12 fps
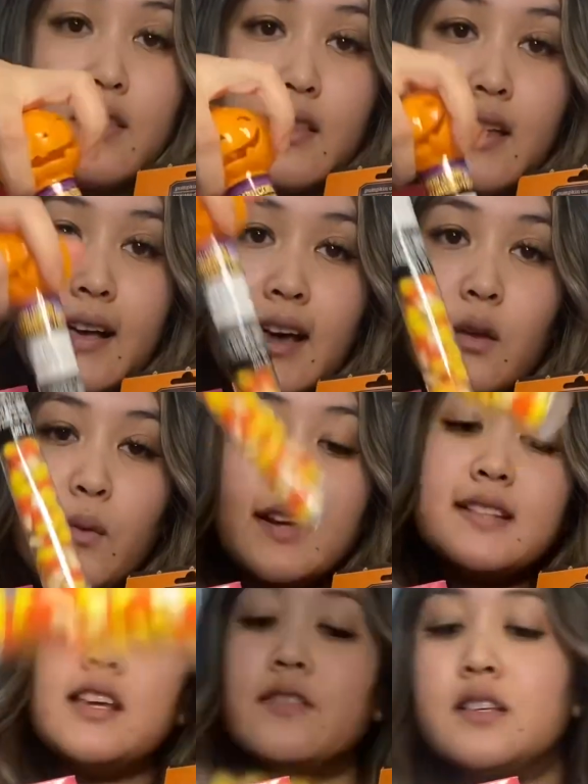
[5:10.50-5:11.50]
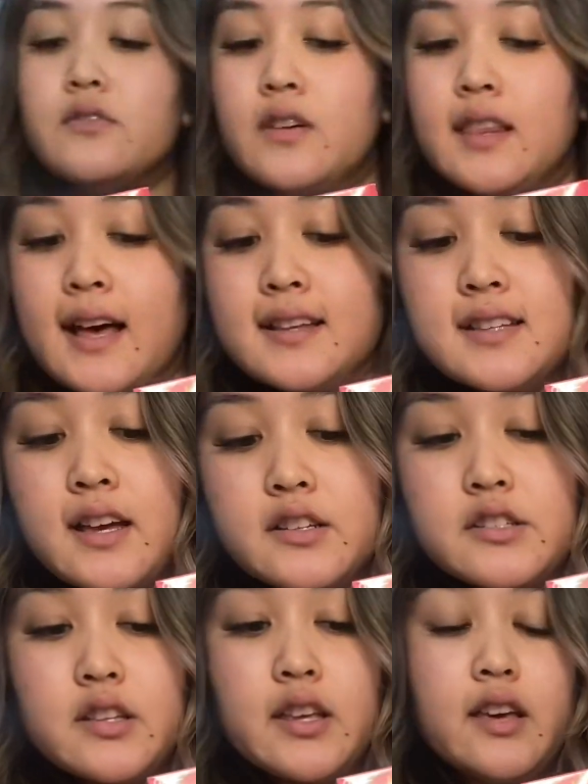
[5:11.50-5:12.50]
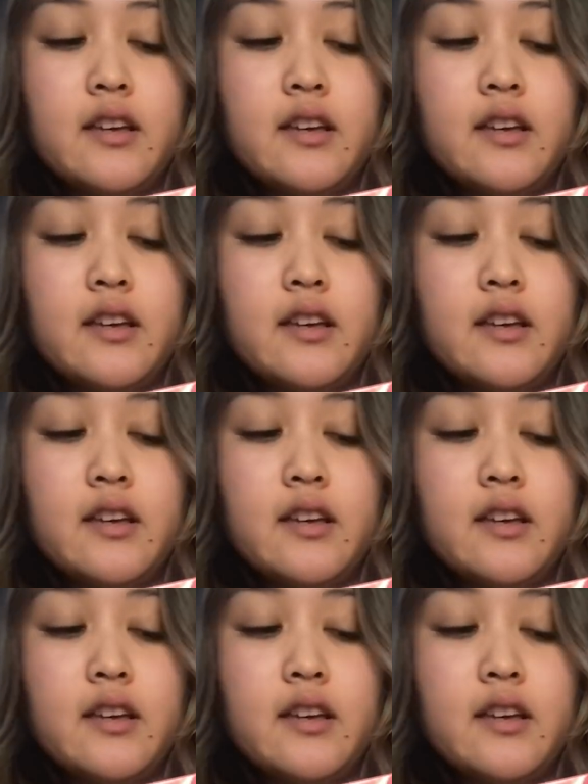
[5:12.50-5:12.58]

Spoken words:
I kind of want to save this for last, actually.